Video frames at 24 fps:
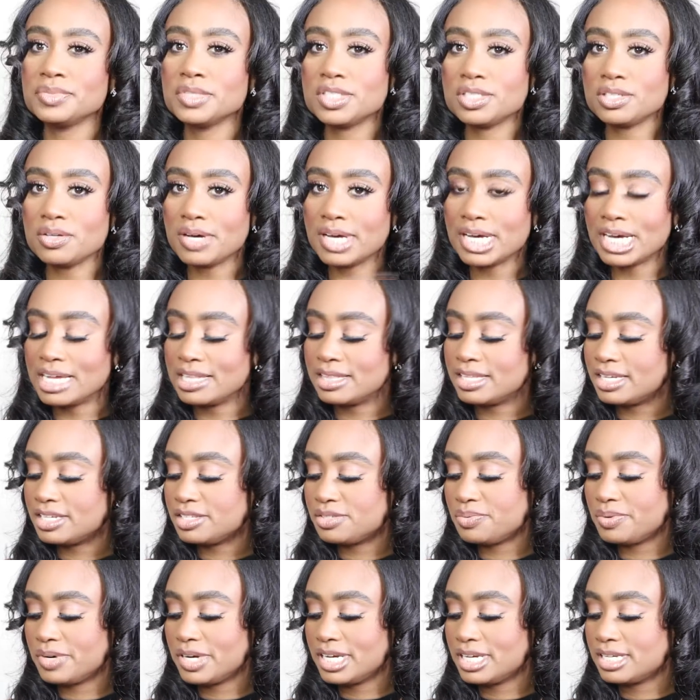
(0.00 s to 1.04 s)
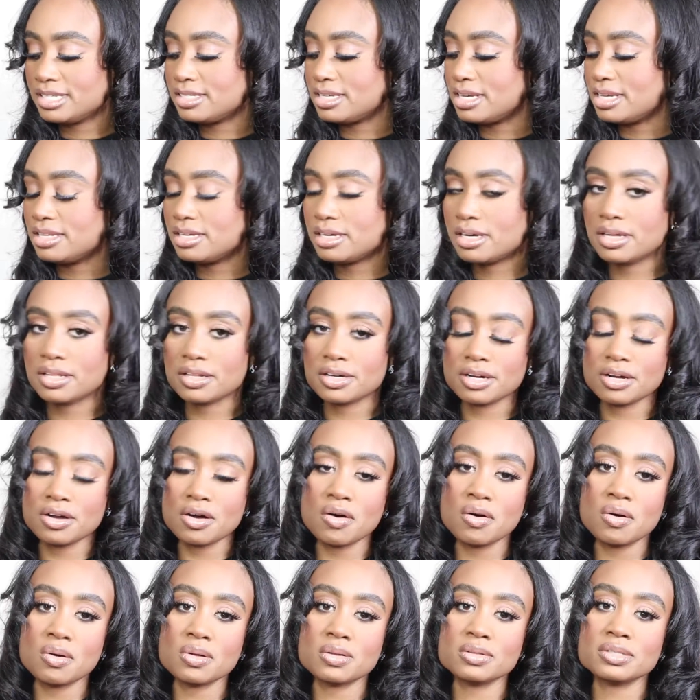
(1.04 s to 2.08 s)
So I got these rings in the color
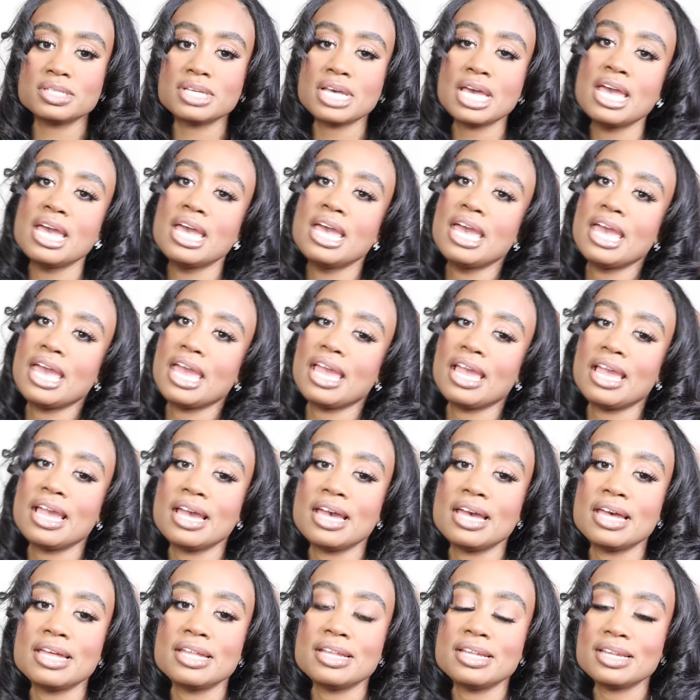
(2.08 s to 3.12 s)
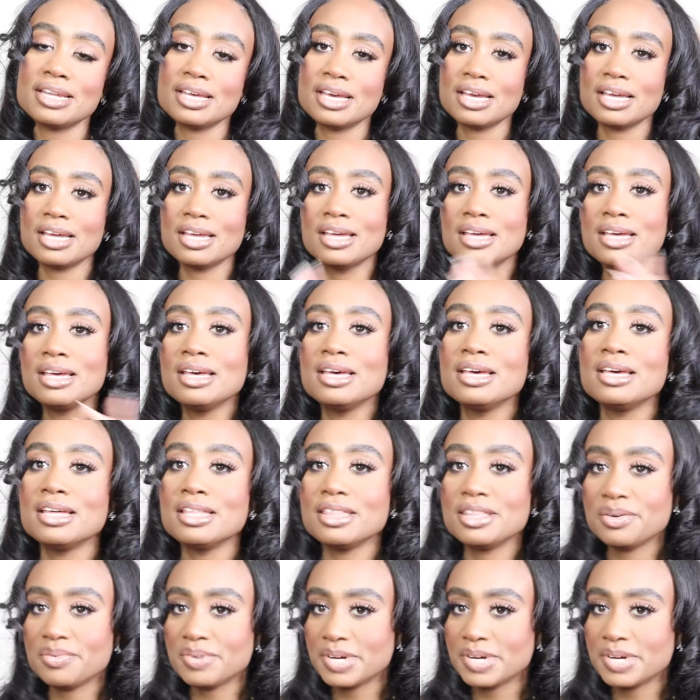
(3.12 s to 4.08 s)
gold and the